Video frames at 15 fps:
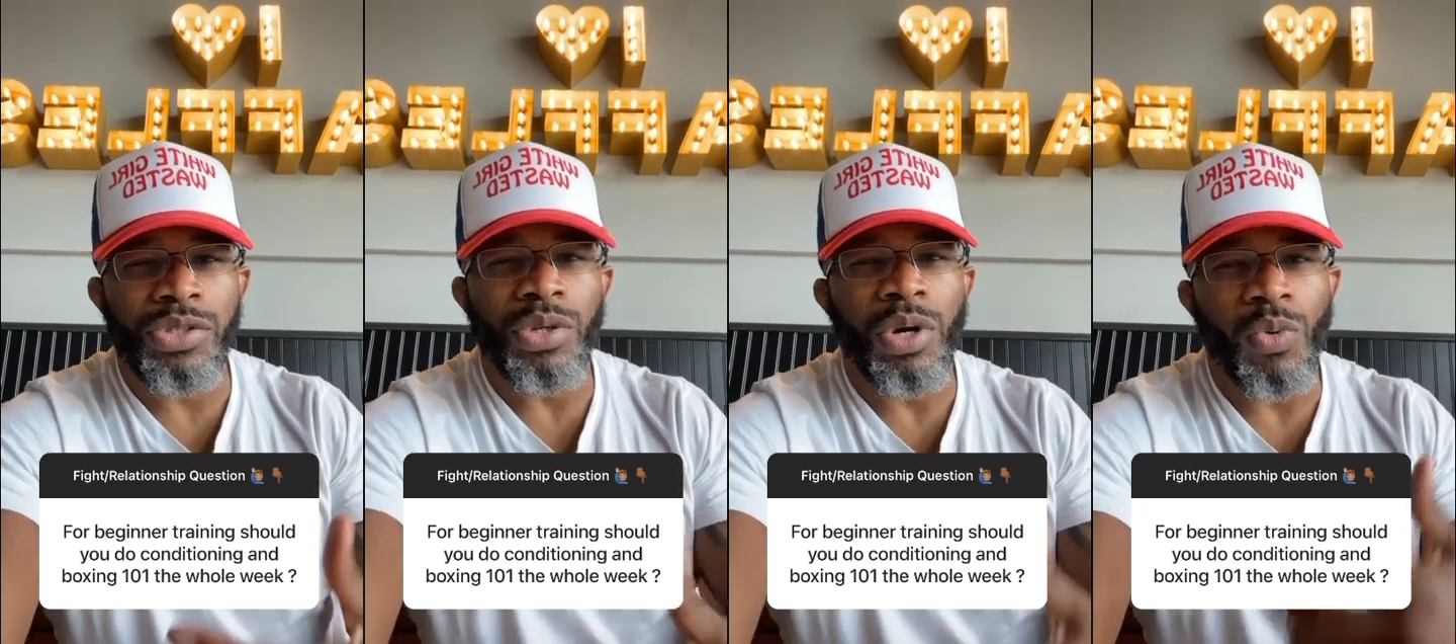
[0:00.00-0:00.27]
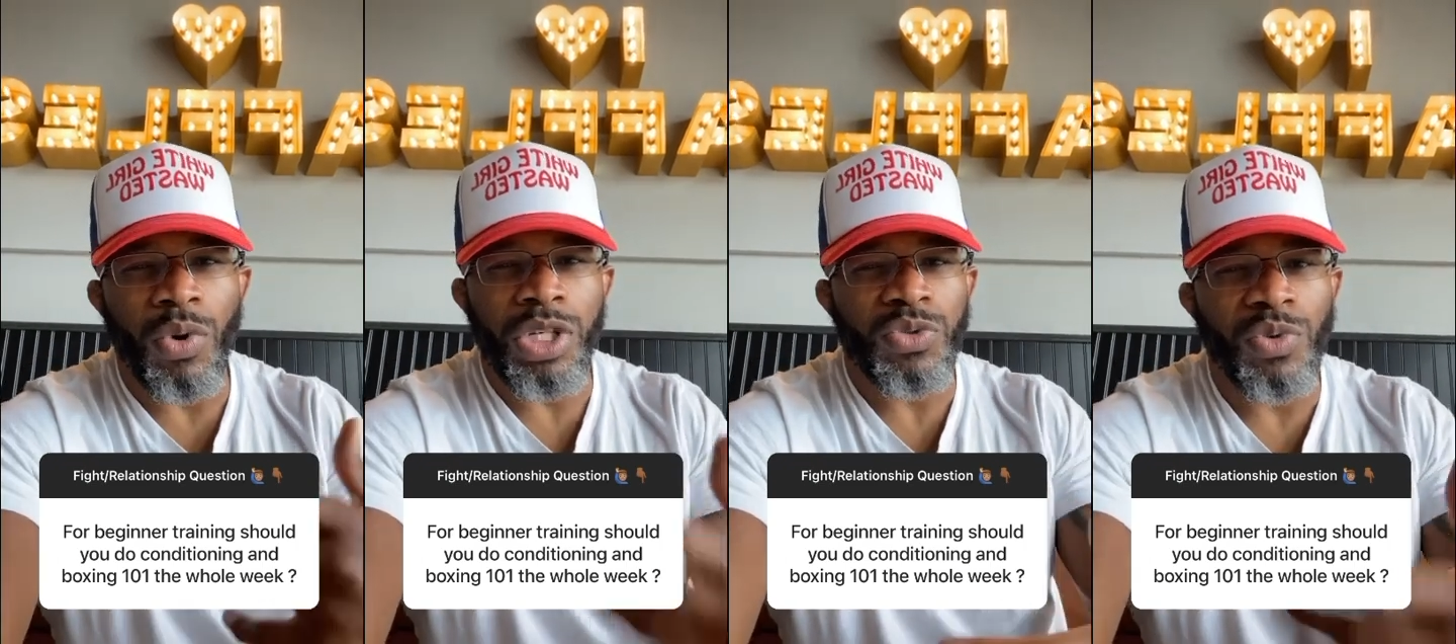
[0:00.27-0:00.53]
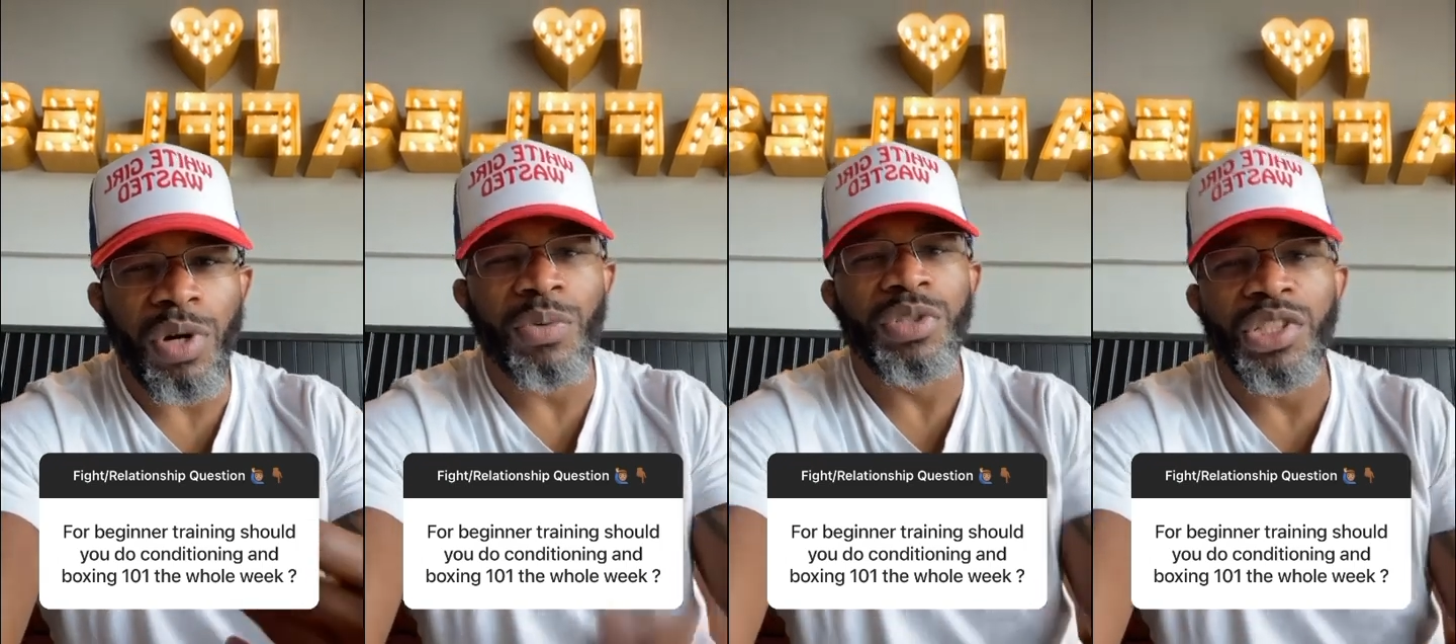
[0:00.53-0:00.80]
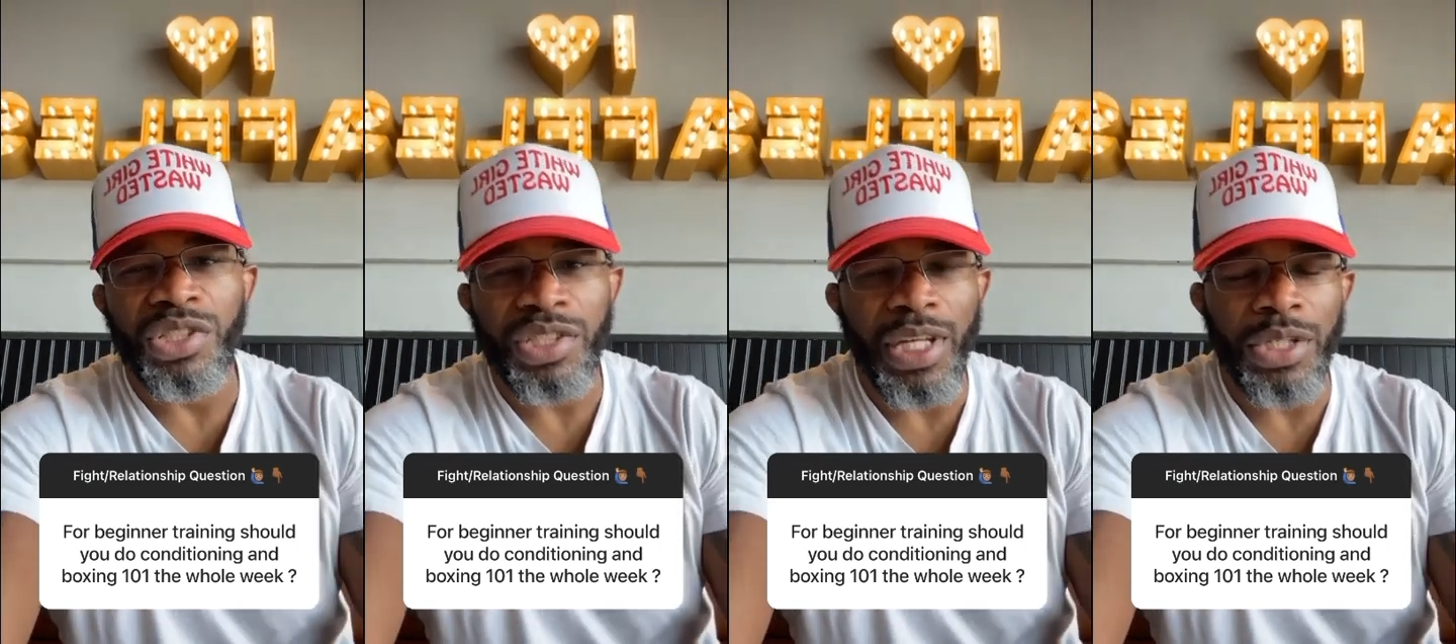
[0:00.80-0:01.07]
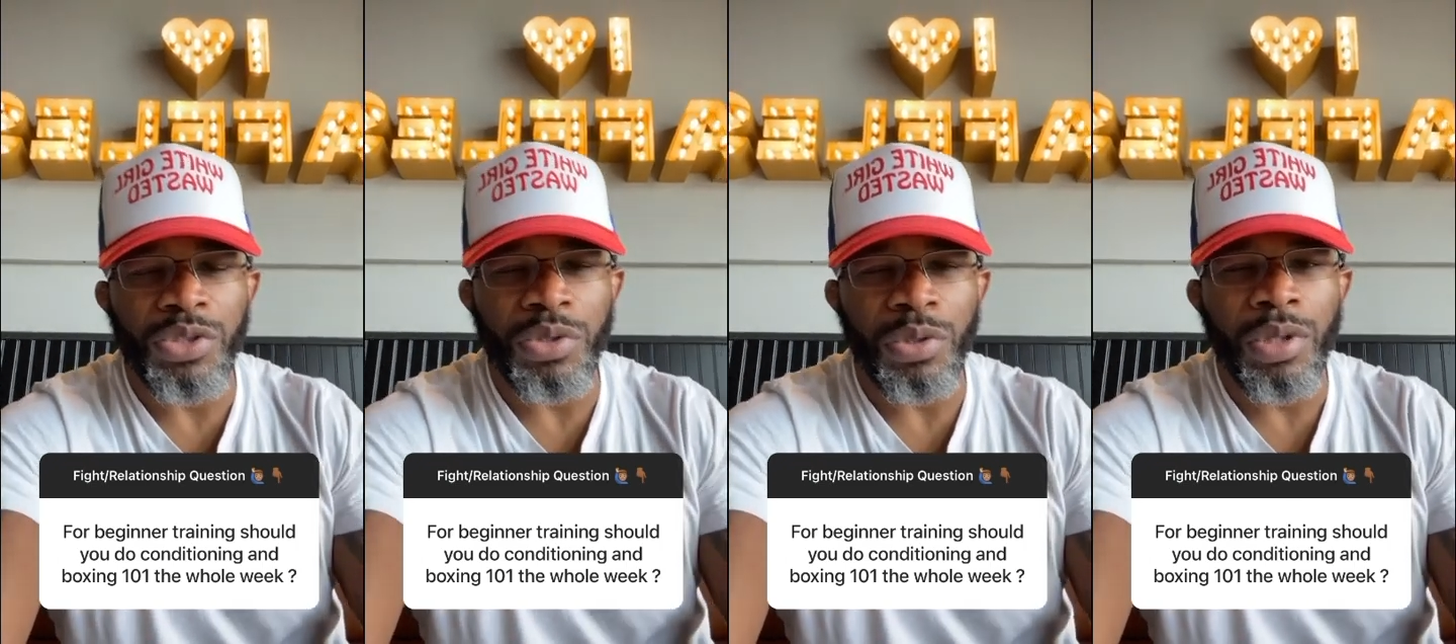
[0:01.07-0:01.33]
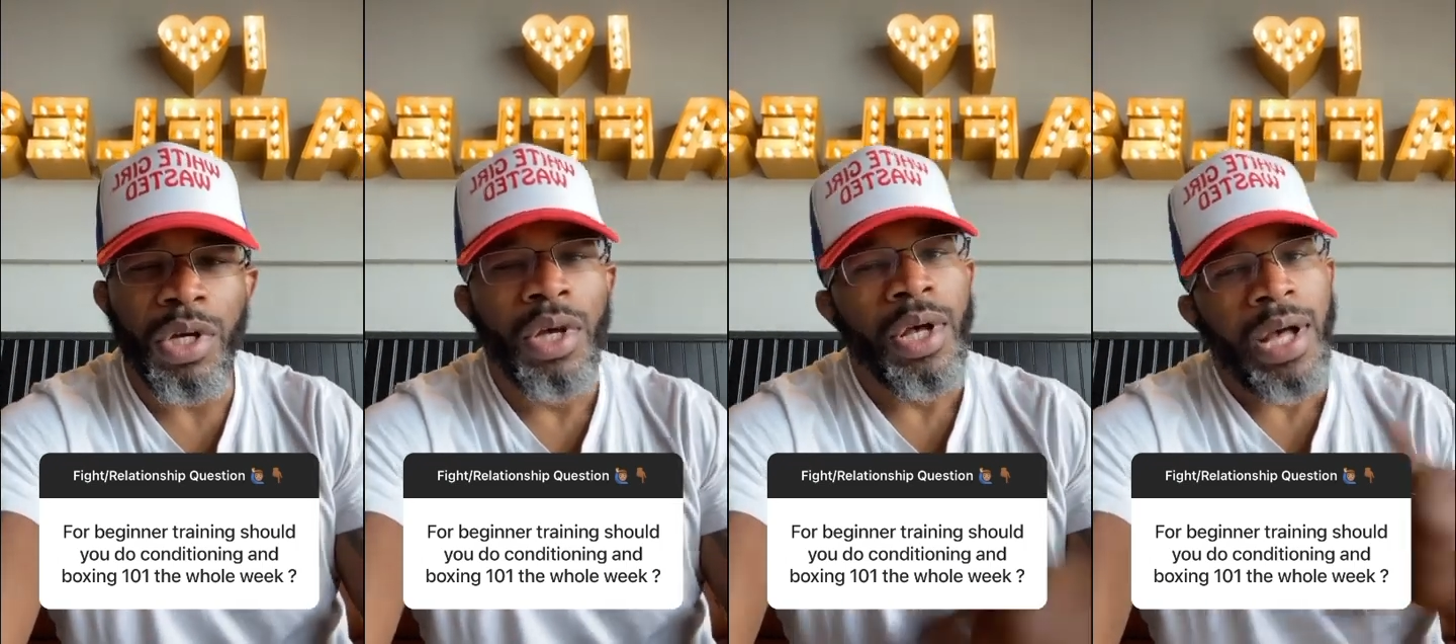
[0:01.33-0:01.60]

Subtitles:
to that works well with your schedule,